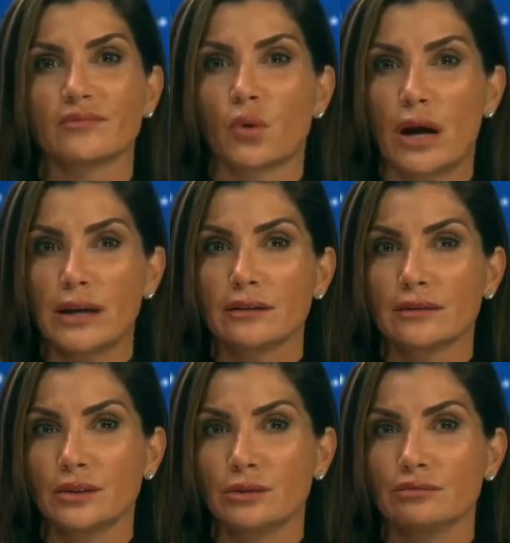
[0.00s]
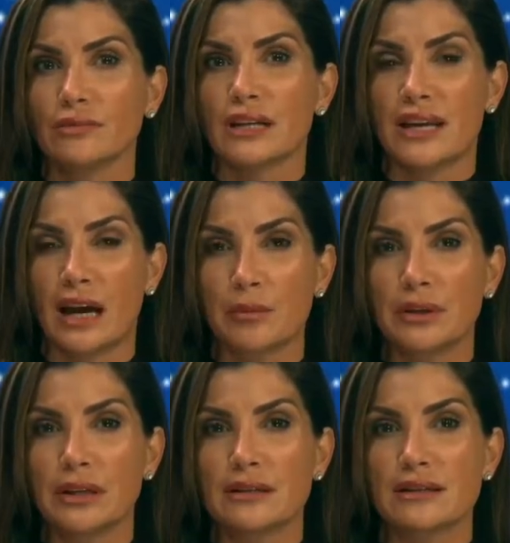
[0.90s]
Riot, loot, attack
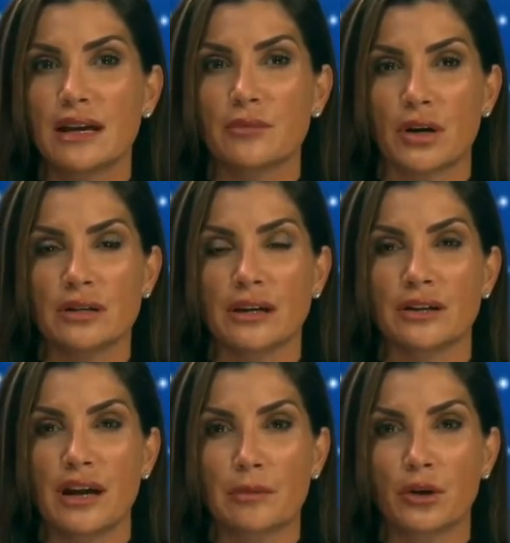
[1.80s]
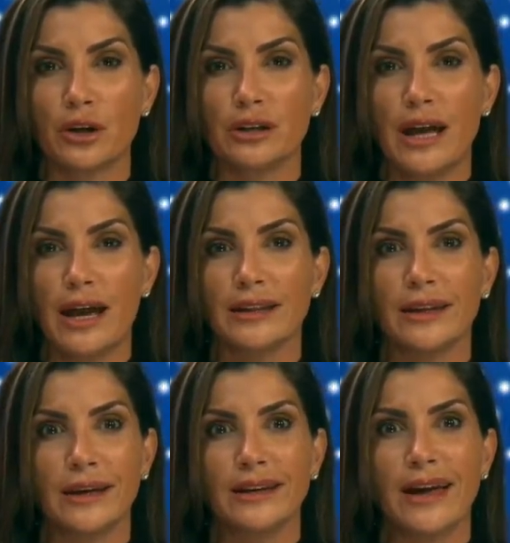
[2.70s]
police, and burn down your neighborhood. And
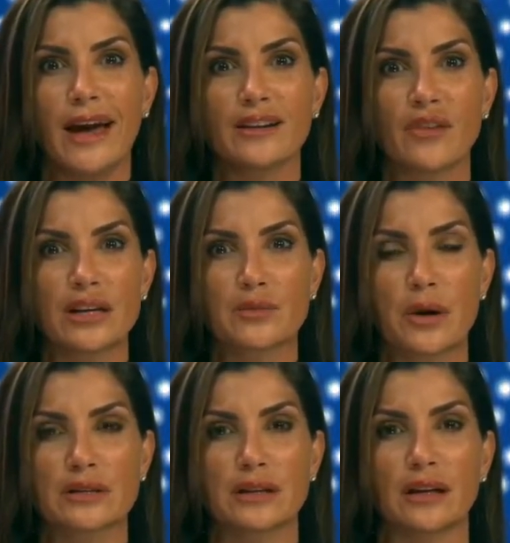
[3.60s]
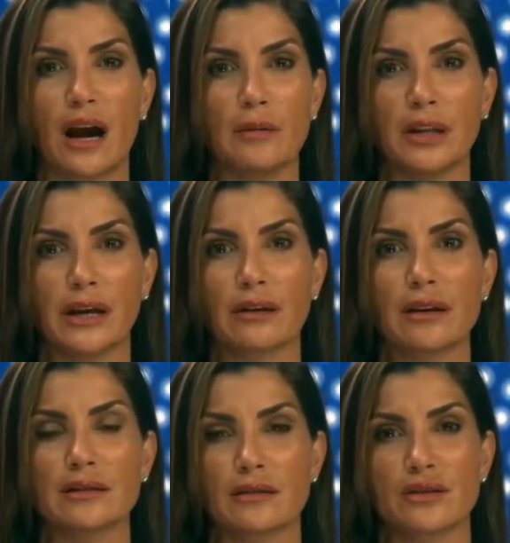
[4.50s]
then, heck, Vice President Kamala
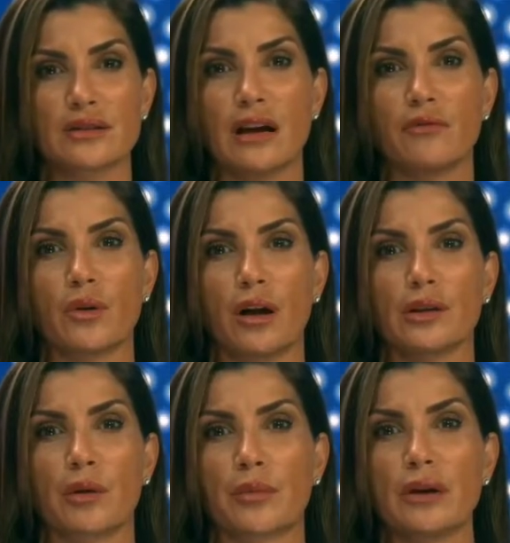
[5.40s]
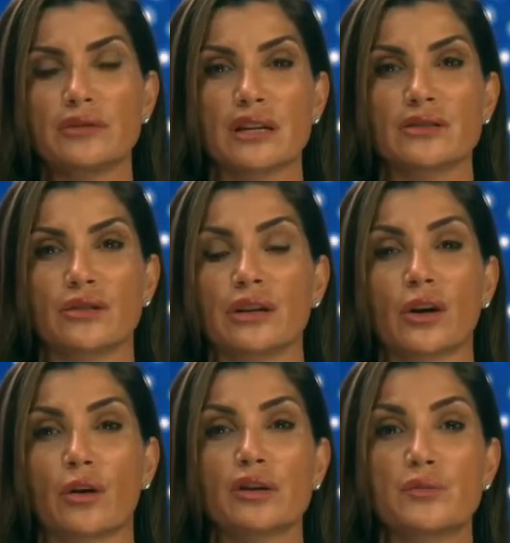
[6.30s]
Harris herself will call you a protester and
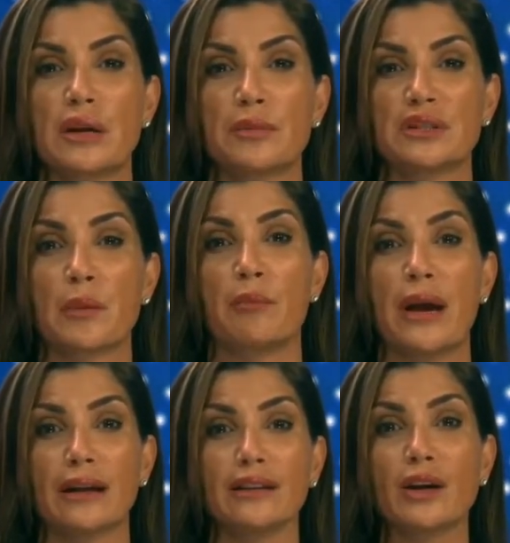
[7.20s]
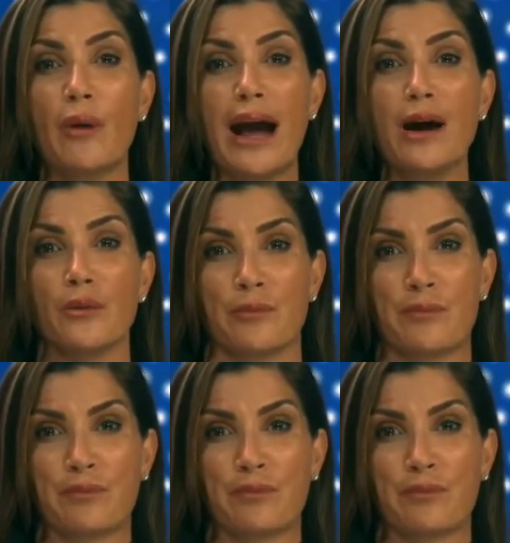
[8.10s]
encourage people to bail you out.